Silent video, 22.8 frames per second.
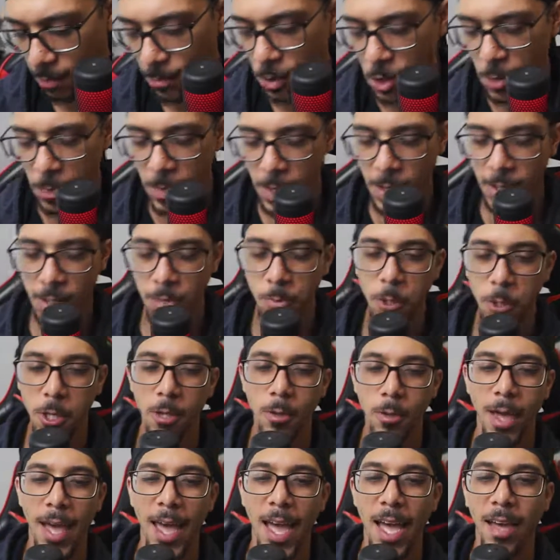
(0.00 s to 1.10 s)
moment is when you
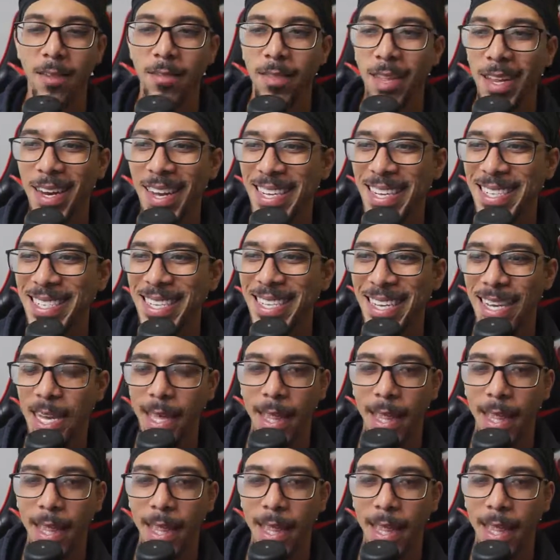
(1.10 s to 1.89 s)
have that idea,